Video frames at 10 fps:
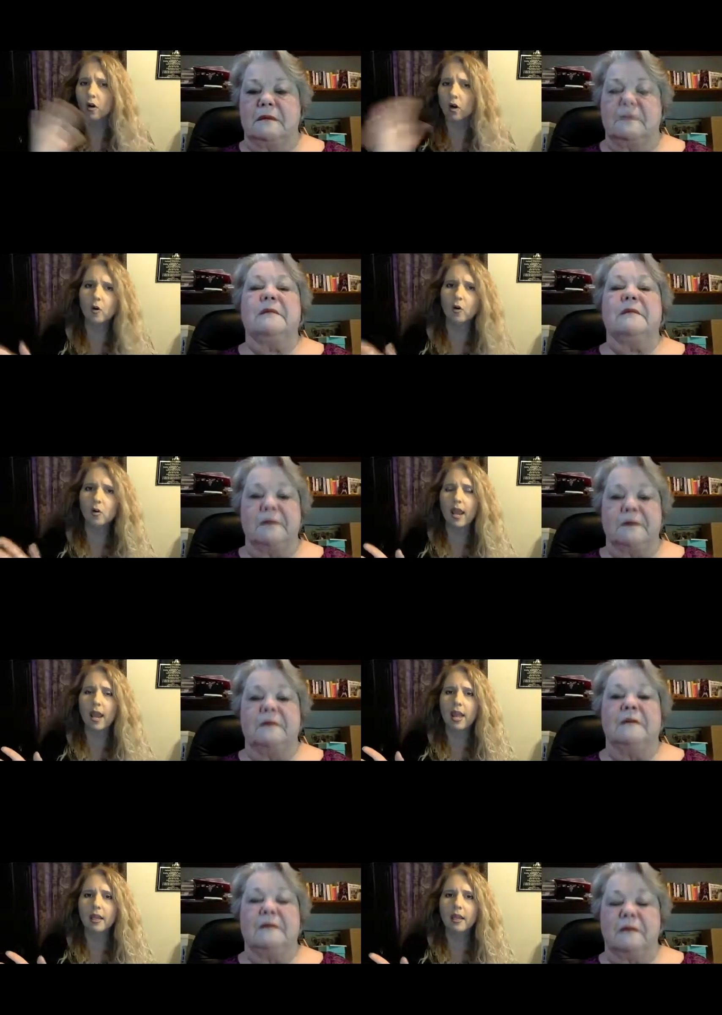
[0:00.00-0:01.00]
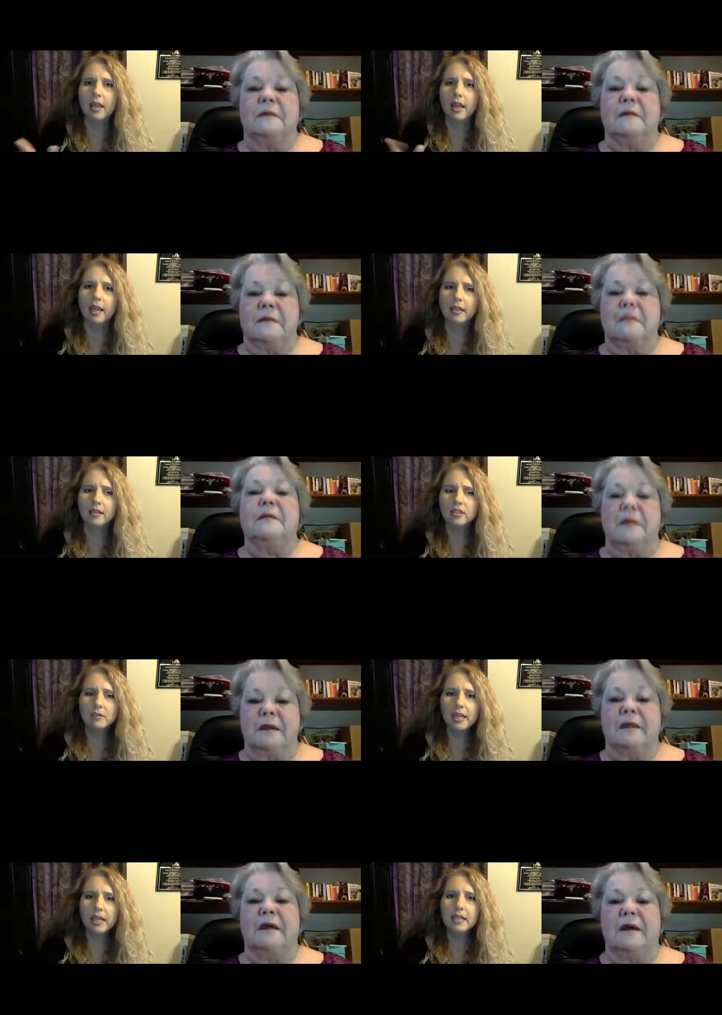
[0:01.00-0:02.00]
Speaker 1: or go away and to
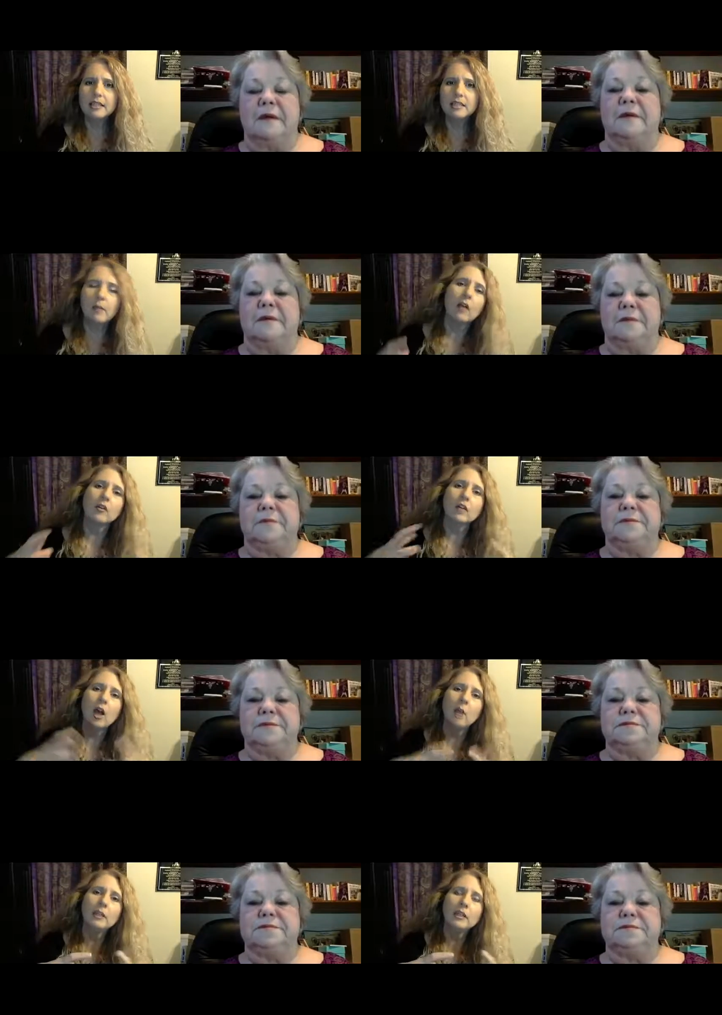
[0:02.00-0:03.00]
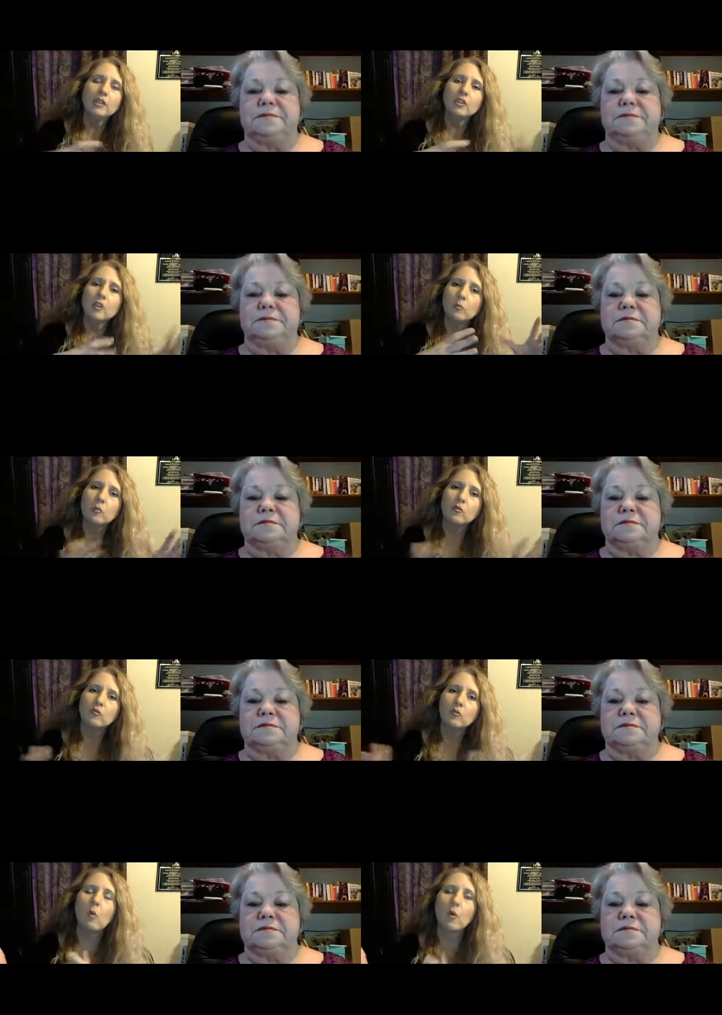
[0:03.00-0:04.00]
me it's about helping each other move
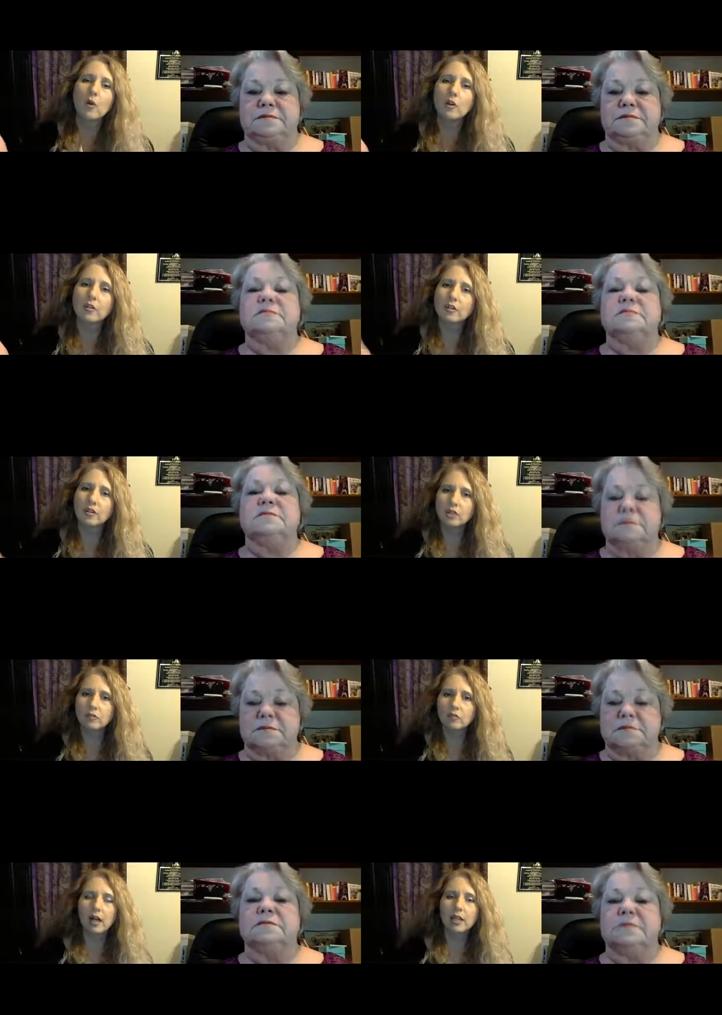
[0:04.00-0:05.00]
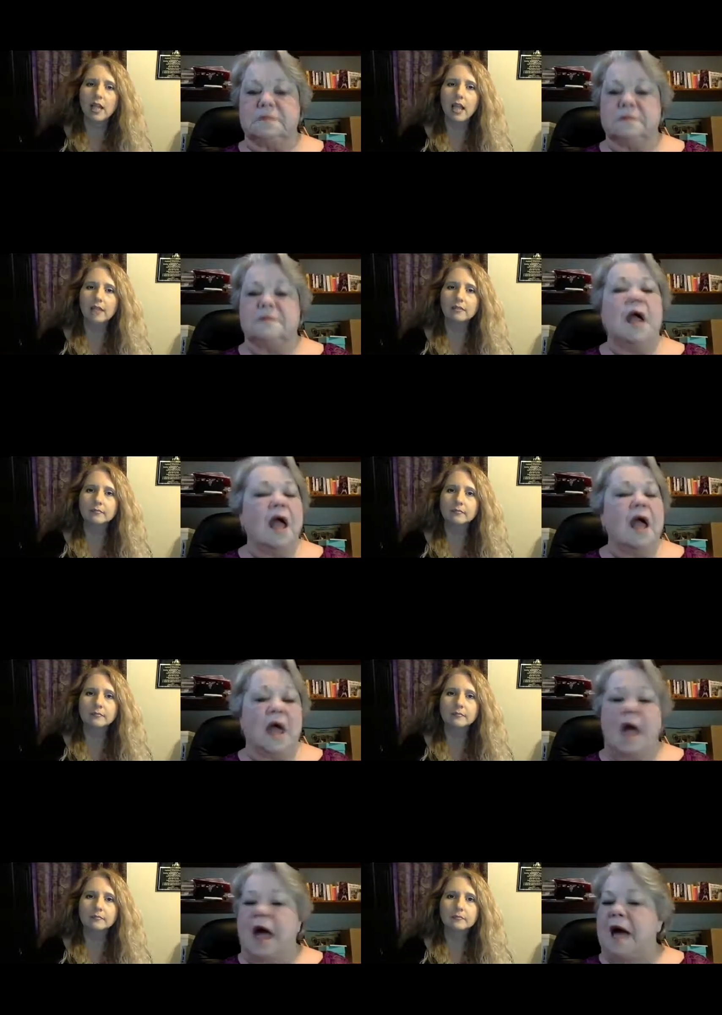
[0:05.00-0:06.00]
forward don't you find that
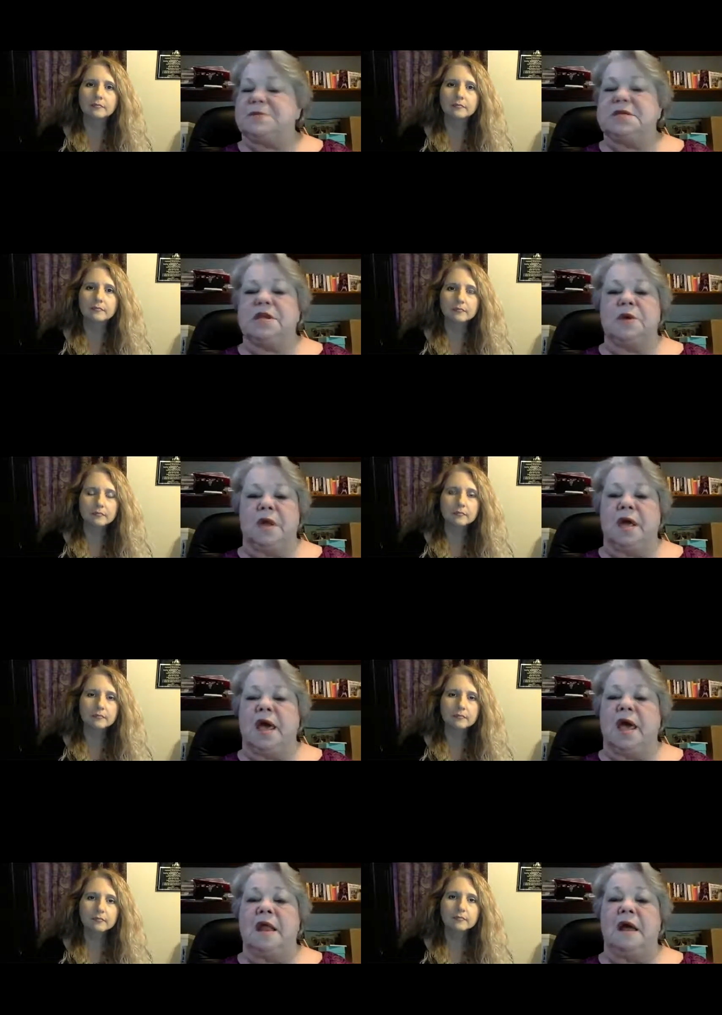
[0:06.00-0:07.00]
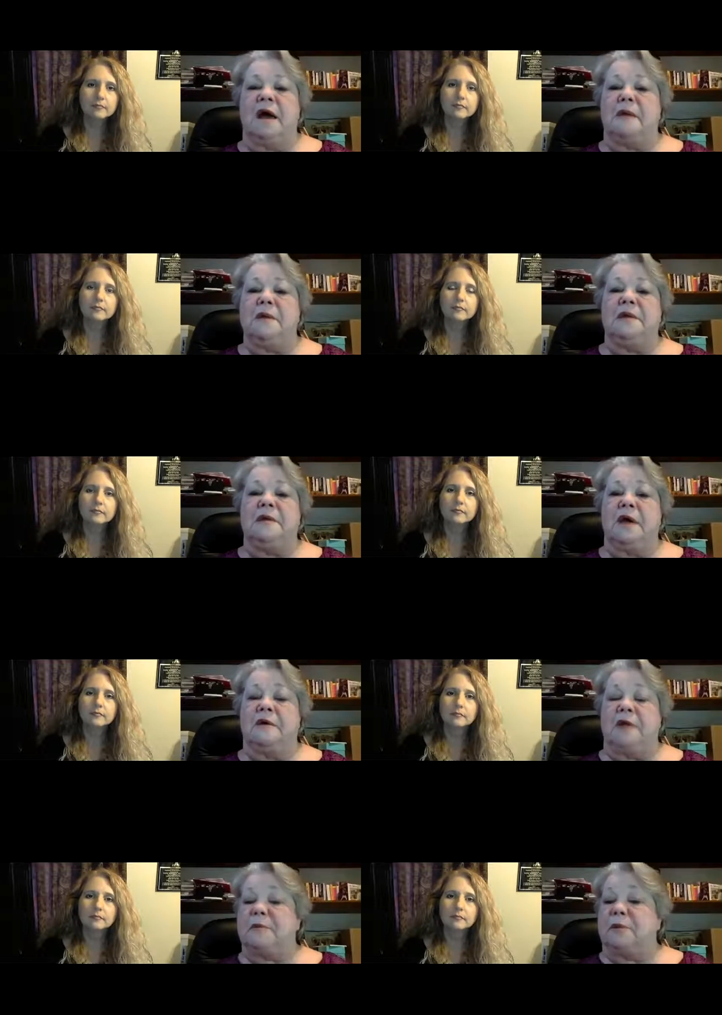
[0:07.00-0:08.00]
Speaker 2: absolutely and it i mean and
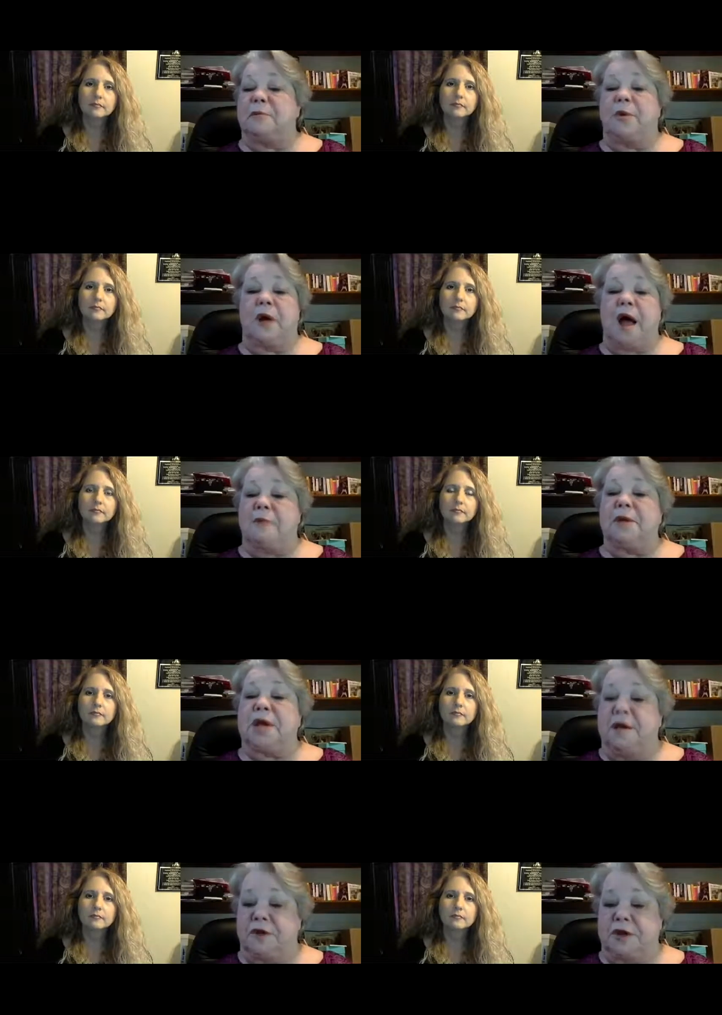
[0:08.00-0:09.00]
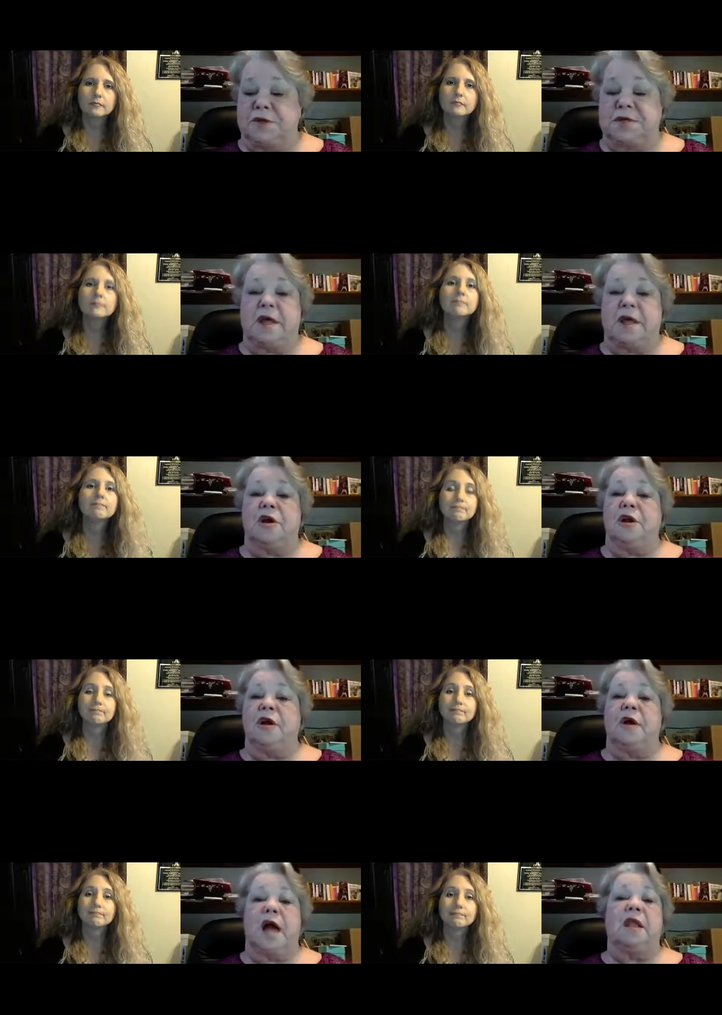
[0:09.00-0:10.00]
i'm a i am a giver you said that earlier i
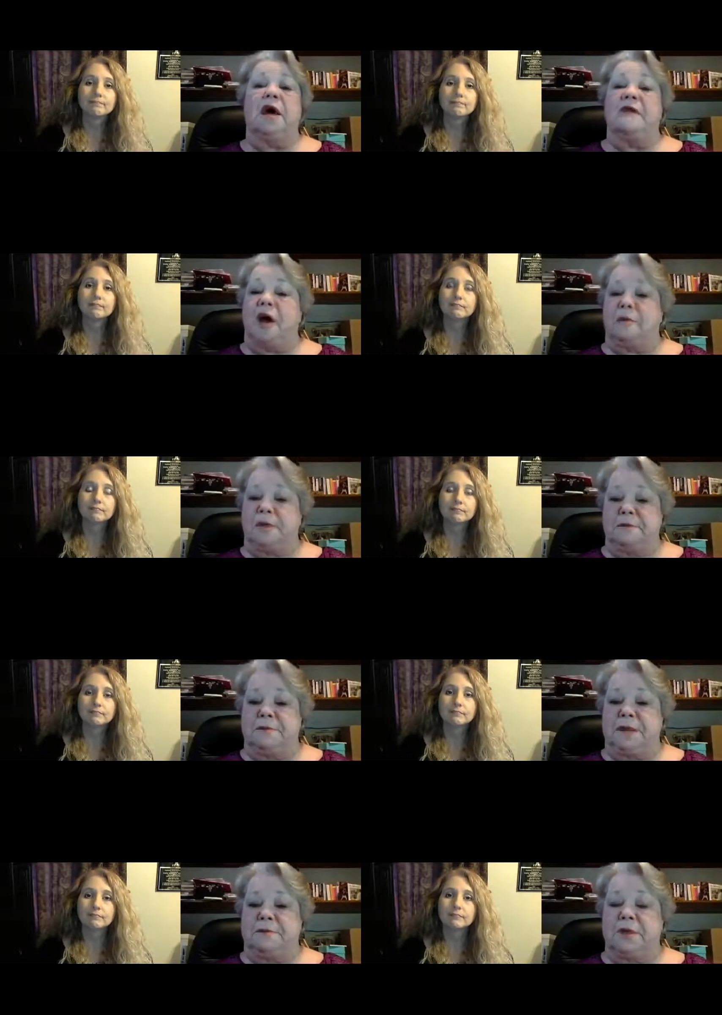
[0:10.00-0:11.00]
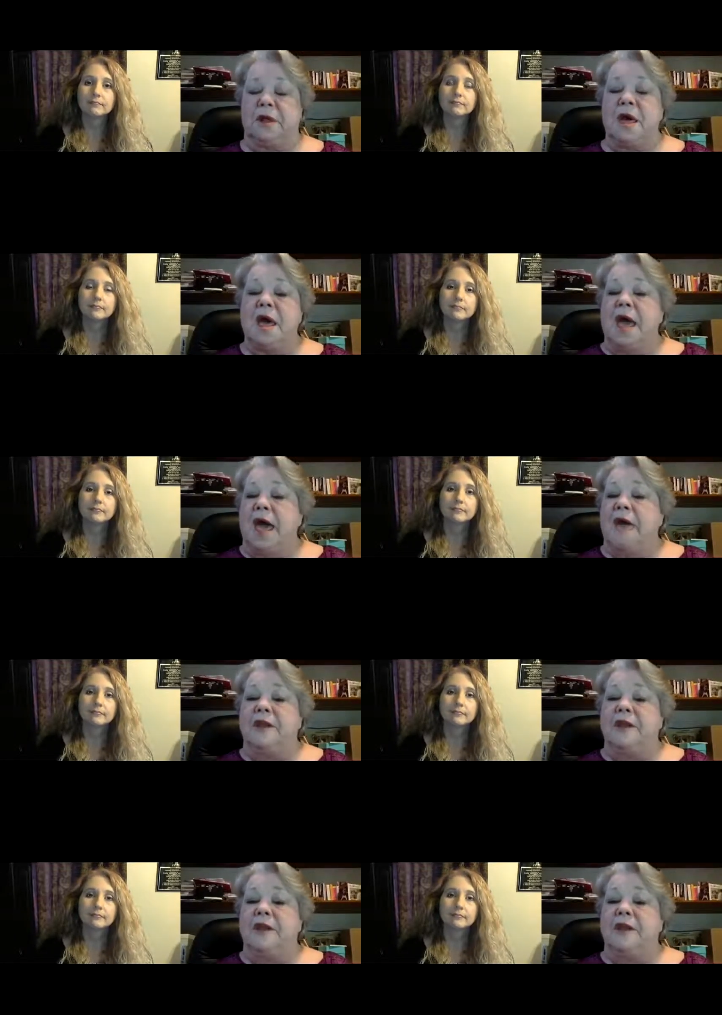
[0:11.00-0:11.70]
love helping people and there